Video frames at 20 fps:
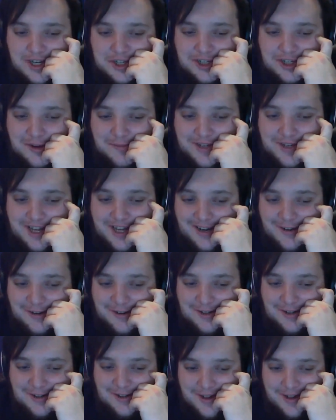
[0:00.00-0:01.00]
like jumped down or
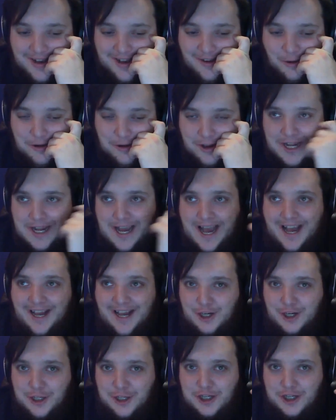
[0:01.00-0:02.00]
something, or like
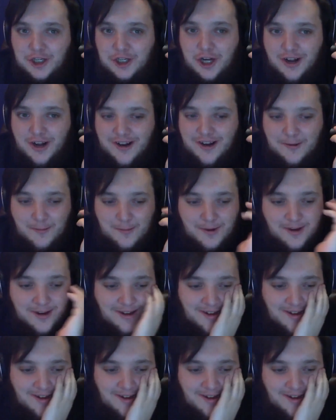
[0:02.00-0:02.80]
actually shot him.